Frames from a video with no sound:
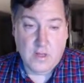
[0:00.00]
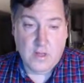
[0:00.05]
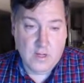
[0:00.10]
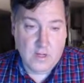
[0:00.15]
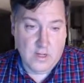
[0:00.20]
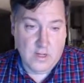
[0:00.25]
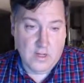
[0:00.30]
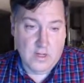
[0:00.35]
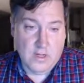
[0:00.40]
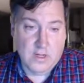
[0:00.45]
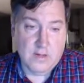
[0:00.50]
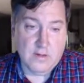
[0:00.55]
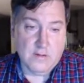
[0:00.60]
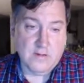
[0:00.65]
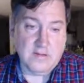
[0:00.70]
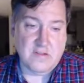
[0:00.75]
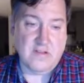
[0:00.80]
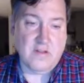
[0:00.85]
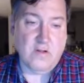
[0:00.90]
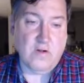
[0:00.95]

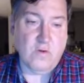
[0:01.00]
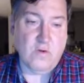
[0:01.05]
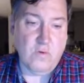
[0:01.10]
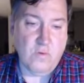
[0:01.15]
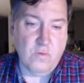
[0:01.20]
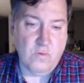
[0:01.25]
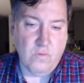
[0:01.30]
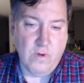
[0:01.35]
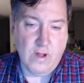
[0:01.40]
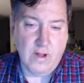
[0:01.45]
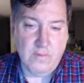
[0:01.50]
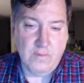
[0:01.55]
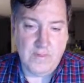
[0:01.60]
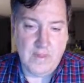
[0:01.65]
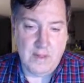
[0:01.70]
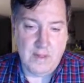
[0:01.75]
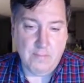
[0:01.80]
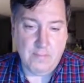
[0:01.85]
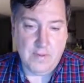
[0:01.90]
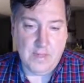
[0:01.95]
So why would
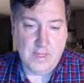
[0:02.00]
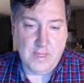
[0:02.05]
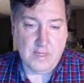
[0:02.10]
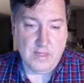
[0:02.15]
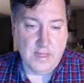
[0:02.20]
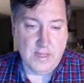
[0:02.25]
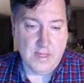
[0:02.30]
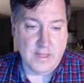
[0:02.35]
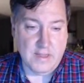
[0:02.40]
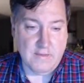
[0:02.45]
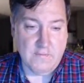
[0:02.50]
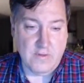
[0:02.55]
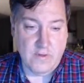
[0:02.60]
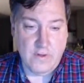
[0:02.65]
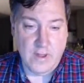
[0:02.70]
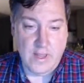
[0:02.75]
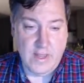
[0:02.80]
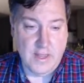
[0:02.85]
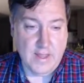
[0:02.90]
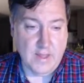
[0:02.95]
that be? Like if you
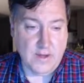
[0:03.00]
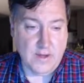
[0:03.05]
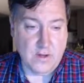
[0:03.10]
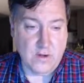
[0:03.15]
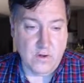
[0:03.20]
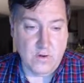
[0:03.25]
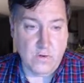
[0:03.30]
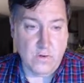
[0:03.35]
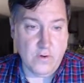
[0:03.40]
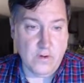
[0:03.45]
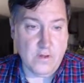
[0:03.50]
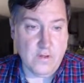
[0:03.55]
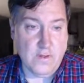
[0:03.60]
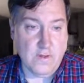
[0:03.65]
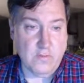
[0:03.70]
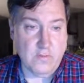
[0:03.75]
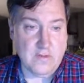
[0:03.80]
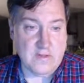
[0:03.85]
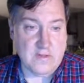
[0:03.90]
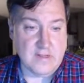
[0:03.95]
had a coin that
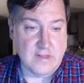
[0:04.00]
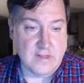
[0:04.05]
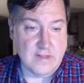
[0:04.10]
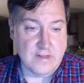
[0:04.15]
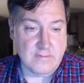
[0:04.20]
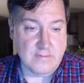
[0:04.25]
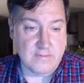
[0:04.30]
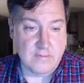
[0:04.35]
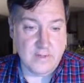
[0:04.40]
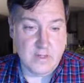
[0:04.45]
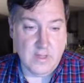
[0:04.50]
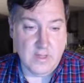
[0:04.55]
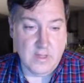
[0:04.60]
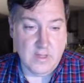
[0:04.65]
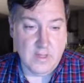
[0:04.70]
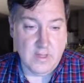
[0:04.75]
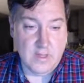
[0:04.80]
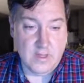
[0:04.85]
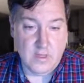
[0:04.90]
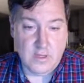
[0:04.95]
was like,
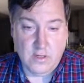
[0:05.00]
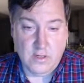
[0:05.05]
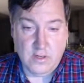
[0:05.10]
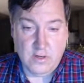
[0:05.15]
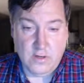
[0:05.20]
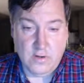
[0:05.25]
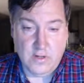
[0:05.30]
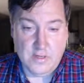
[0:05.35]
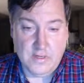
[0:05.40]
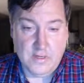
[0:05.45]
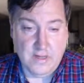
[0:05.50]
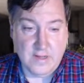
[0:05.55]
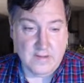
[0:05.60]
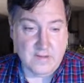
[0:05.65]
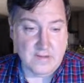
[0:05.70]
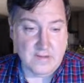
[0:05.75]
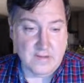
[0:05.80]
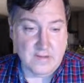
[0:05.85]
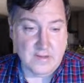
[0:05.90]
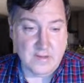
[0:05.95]
you know, a
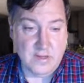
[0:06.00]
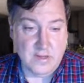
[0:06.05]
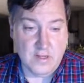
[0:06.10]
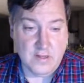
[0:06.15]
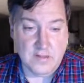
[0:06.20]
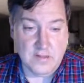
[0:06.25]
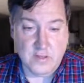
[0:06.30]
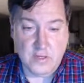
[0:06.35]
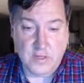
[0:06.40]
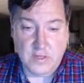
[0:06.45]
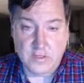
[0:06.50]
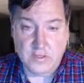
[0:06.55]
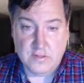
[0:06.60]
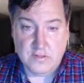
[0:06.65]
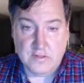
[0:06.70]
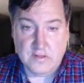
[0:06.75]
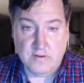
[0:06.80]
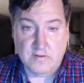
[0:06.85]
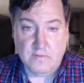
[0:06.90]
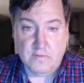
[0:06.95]
dozen
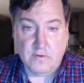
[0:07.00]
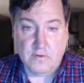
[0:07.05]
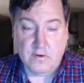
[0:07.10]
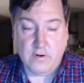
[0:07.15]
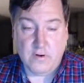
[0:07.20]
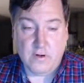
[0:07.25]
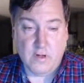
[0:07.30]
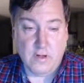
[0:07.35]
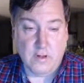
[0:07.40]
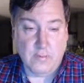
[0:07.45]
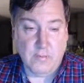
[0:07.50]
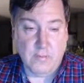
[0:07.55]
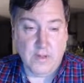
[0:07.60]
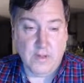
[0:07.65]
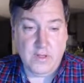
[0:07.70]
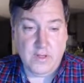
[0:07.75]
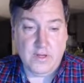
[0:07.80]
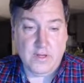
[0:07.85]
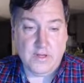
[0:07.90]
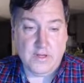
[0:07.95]
exchanges over $1
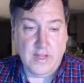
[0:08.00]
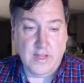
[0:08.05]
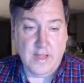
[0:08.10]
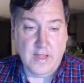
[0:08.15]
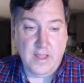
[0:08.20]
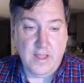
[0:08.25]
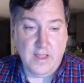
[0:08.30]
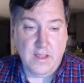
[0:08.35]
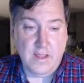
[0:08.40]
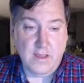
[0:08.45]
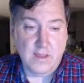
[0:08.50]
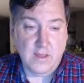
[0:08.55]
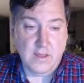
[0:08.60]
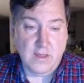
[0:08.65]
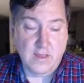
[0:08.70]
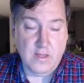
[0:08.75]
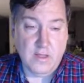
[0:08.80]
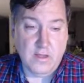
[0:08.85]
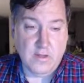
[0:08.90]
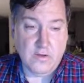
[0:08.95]
million a day,
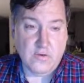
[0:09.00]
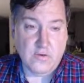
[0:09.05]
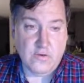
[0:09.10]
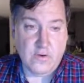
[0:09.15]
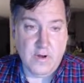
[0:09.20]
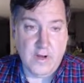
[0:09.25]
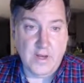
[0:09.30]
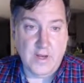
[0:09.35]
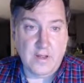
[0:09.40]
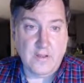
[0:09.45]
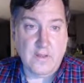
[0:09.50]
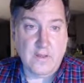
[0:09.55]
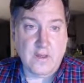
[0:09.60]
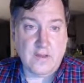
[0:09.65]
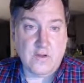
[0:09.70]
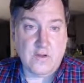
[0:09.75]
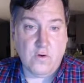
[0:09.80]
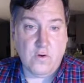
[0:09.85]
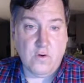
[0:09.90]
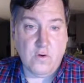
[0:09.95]
trading
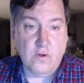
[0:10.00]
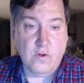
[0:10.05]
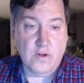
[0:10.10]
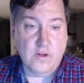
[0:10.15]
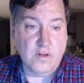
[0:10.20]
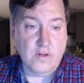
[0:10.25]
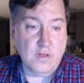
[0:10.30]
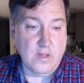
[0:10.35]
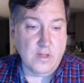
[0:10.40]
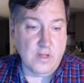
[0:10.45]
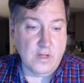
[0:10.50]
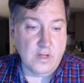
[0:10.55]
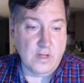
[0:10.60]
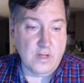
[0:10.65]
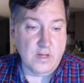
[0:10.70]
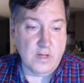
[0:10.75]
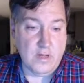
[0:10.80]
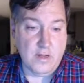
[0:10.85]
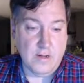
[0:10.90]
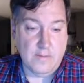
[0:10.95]
that coin,
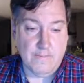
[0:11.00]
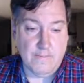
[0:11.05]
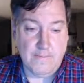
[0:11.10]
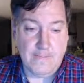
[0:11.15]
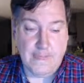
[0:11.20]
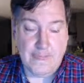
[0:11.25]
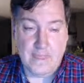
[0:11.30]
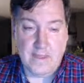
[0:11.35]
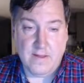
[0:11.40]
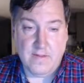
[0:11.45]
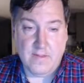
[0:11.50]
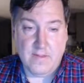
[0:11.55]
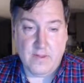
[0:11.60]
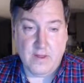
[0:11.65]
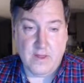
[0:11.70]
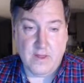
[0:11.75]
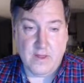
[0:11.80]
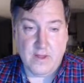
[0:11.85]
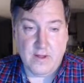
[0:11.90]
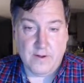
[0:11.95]

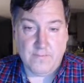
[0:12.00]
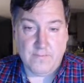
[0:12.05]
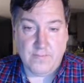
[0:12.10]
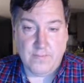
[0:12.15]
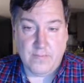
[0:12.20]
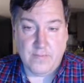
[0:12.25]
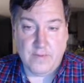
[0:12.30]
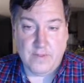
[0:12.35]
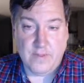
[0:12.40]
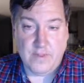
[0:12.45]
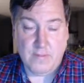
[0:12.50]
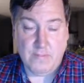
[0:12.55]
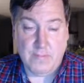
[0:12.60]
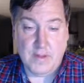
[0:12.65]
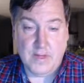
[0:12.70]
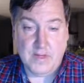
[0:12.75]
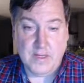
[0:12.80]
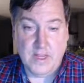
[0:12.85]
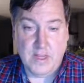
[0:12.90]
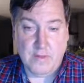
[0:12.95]
the
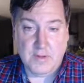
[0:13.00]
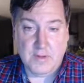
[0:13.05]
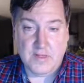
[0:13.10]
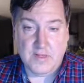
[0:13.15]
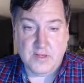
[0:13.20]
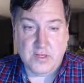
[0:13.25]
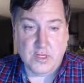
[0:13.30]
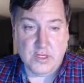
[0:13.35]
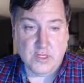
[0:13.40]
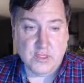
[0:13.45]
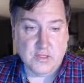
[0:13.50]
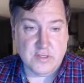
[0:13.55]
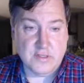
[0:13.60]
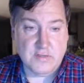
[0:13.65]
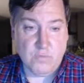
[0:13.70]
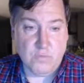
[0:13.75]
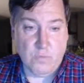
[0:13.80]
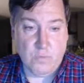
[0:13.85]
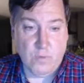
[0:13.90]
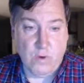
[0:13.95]
big name exchanges
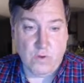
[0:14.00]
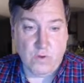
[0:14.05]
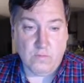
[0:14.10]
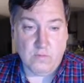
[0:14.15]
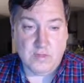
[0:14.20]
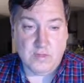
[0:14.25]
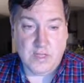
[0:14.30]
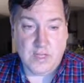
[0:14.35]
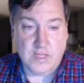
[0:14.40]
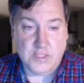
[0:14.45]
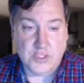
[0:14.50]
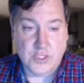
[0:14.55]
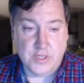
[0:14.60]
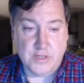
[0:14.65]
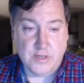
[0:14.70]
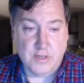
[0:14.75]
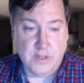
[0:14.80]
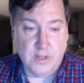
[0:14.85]
won't touch it.